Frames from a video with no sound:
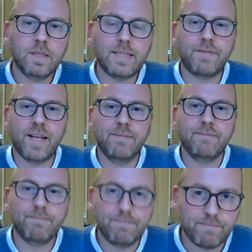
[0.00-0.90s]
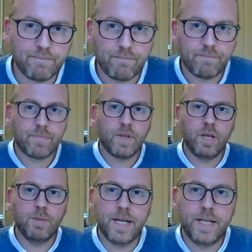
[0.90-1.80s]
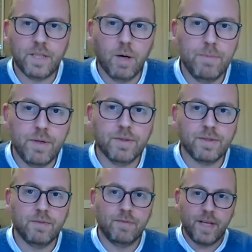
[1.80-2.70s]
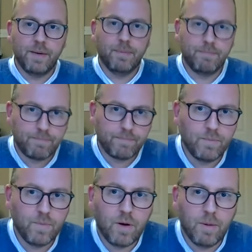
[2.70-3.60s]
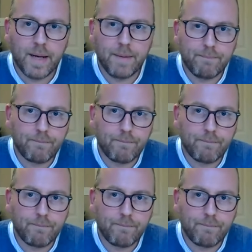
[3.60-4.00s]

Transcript: Stephanie, you might need to unmute yourself. There you are. Welcome back.